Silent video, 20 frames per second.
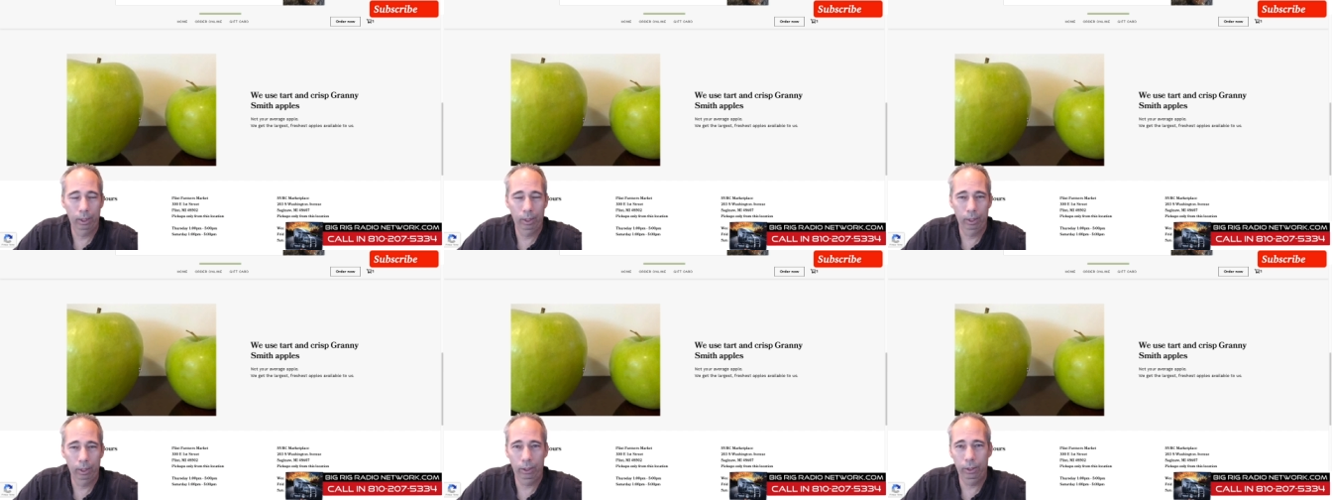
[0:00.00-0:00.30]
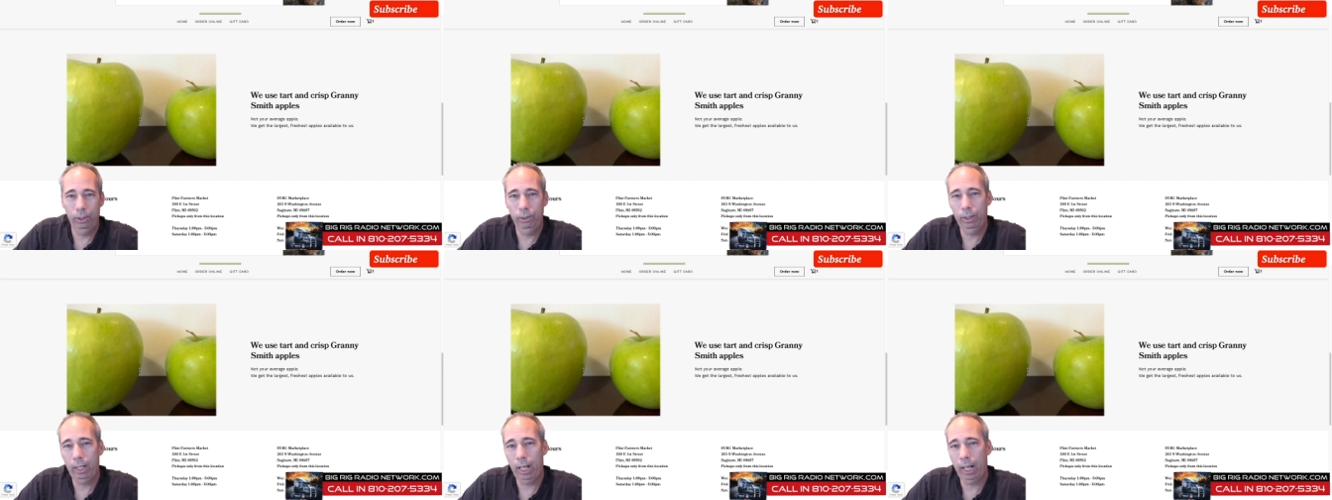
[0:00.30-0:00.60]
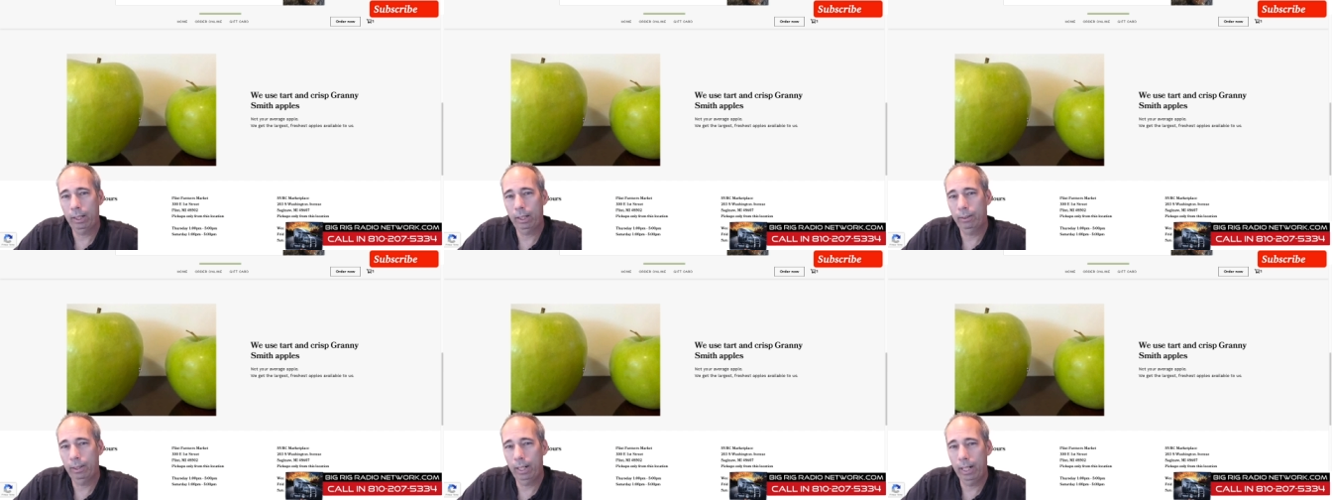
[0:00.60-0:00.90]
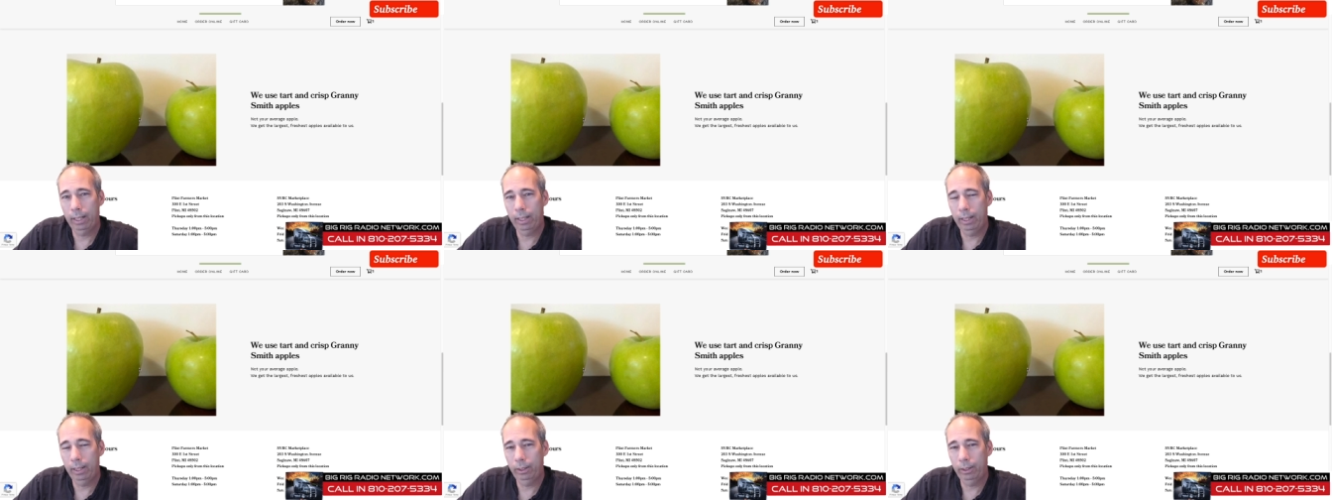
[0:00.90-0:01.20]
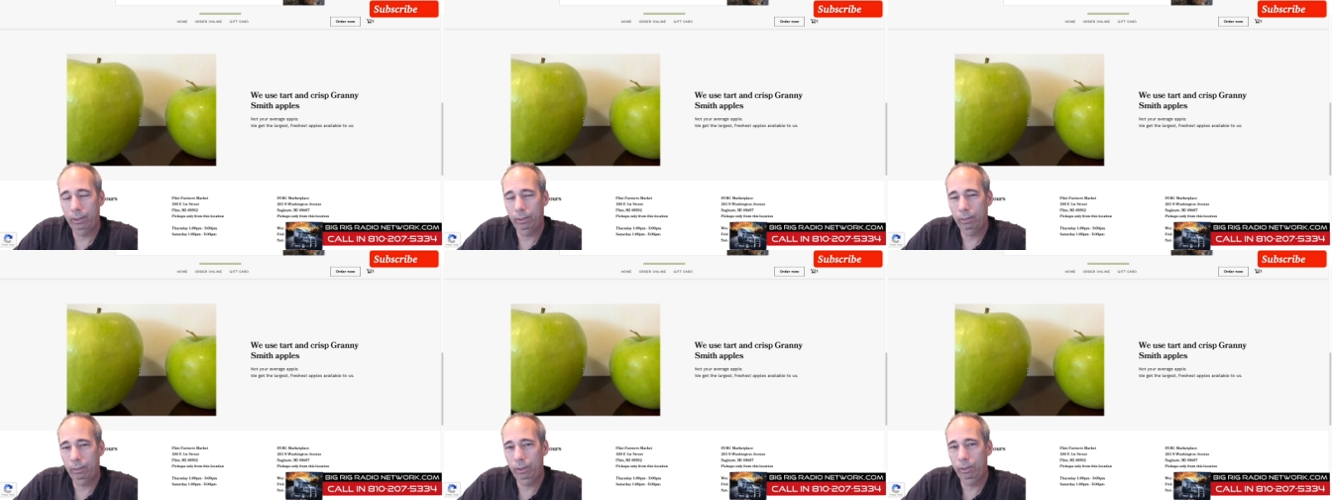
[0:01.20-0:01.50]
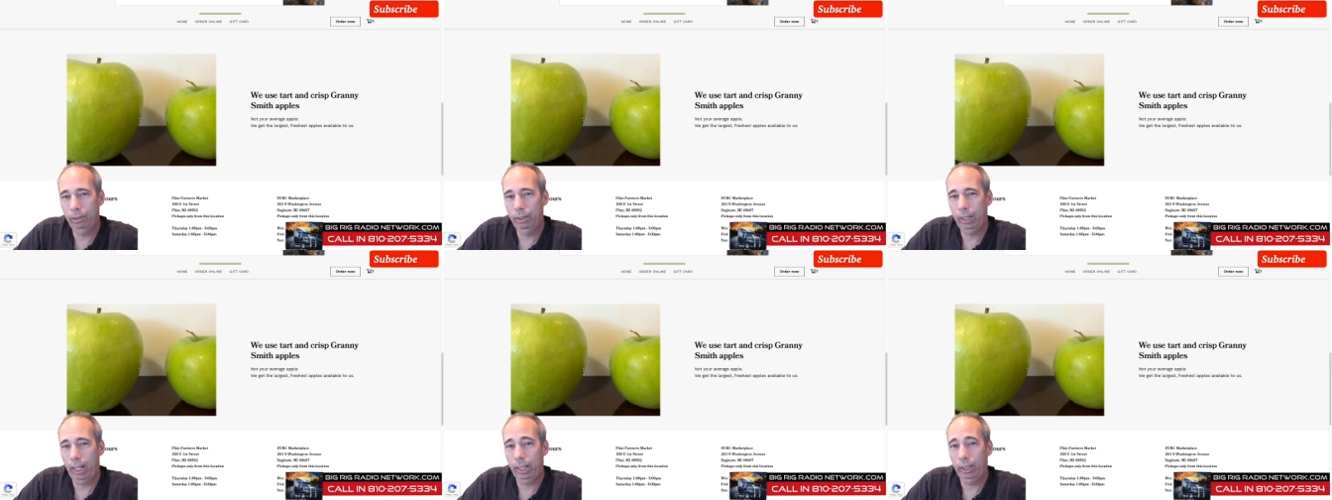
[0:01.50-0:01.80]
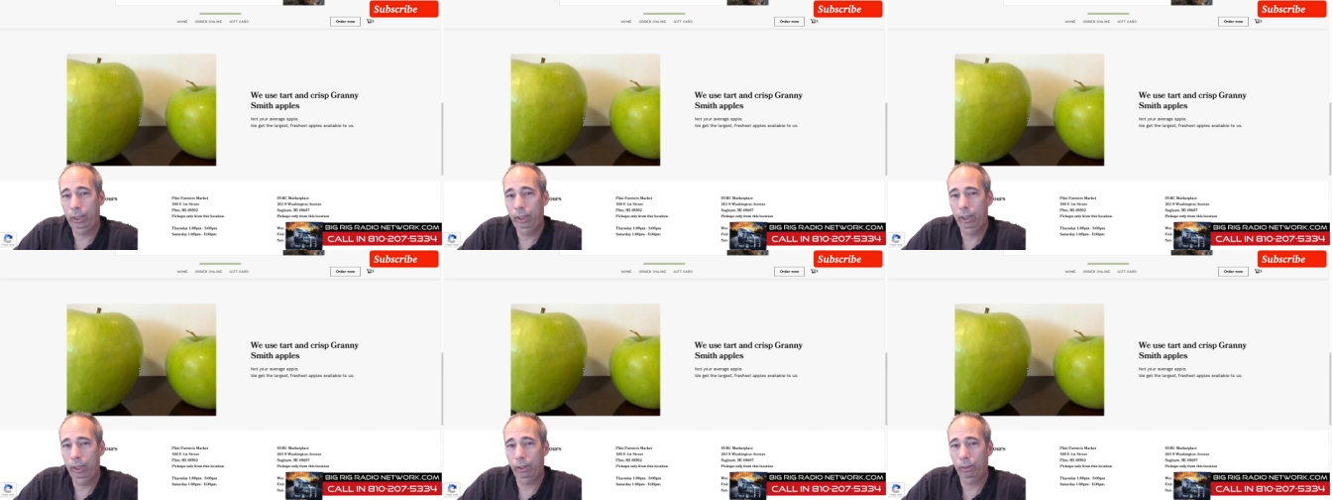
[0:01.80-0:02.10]
You got grandkids. You got
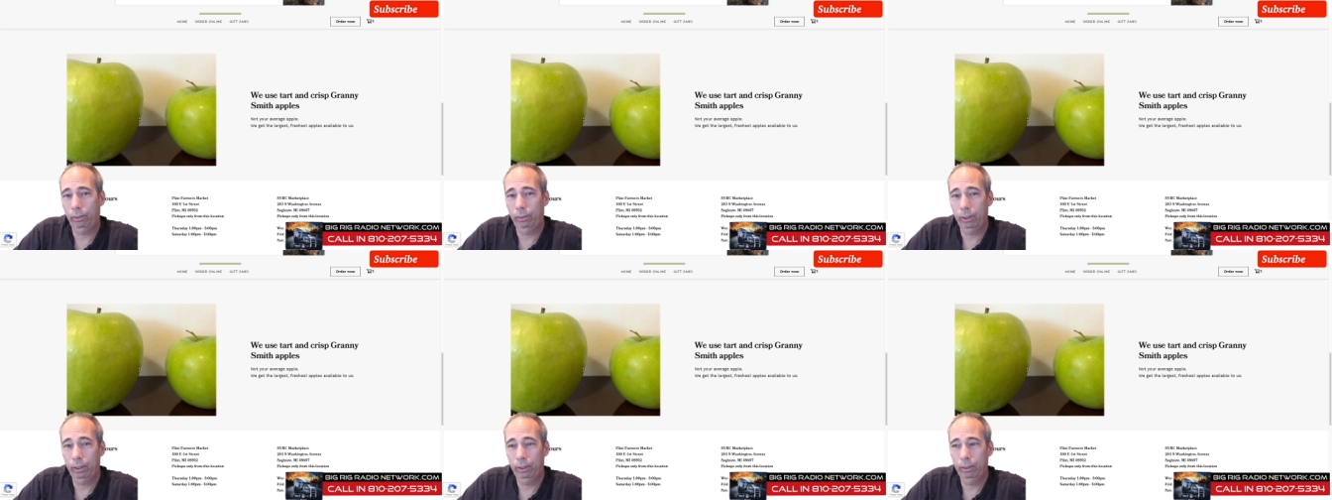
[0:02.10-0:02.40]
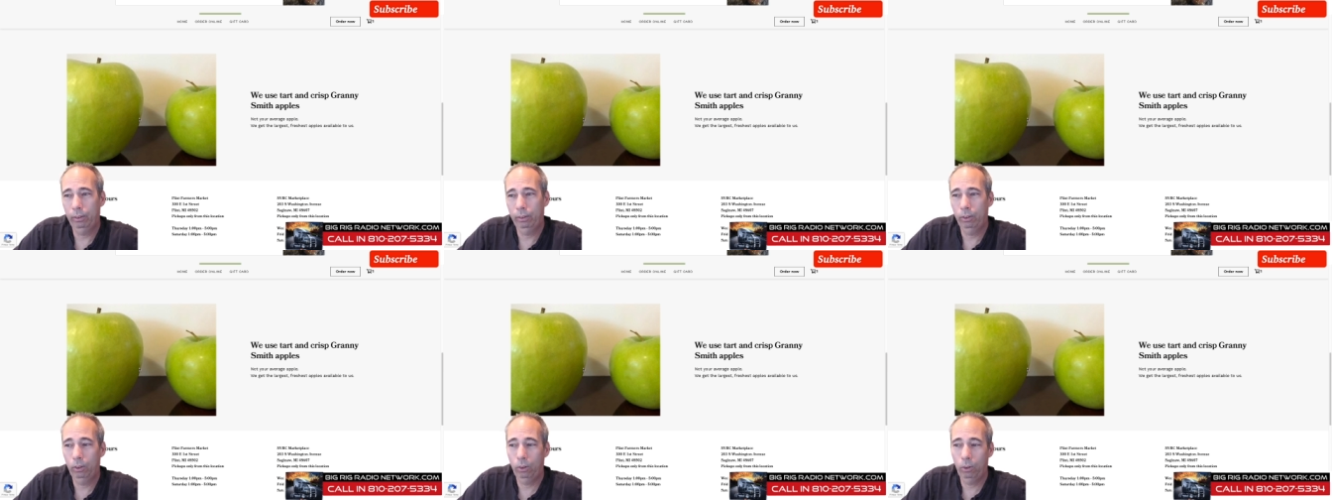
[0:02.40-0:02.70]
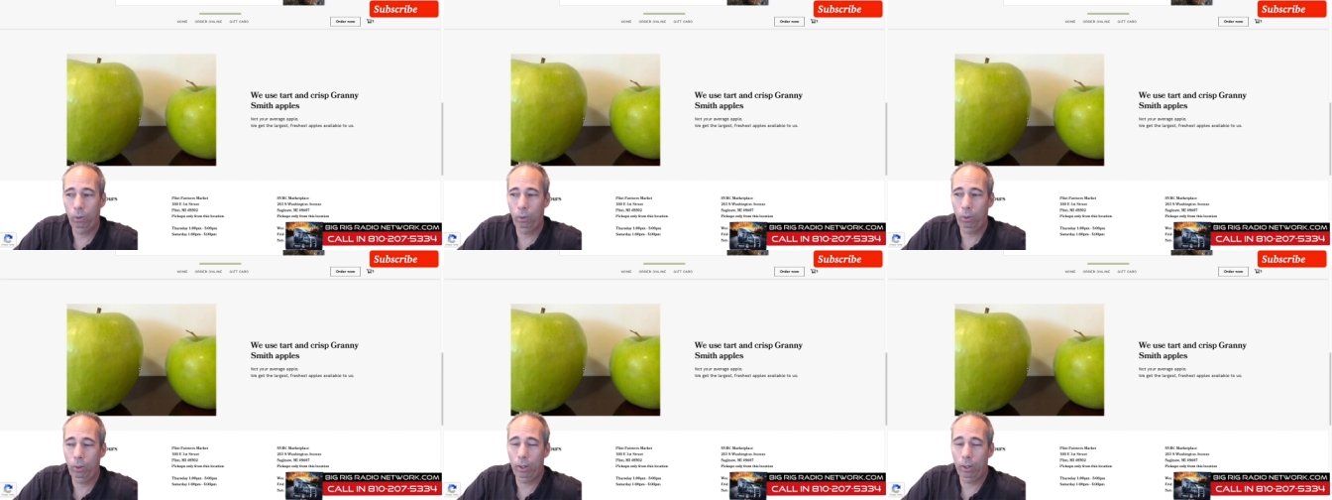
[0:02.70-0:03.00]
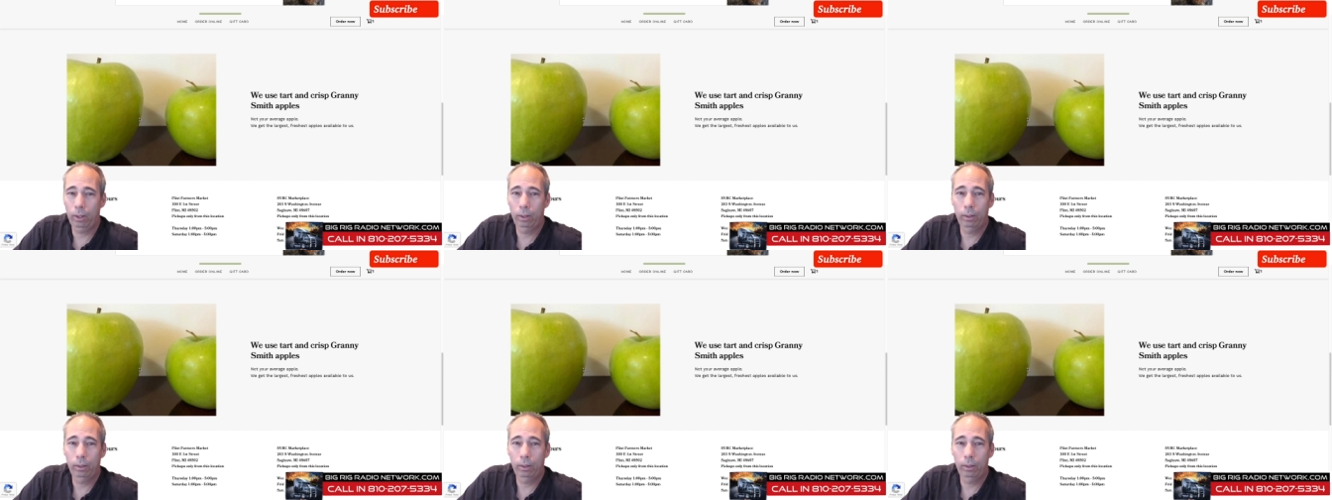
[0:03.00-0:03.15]
children. Order.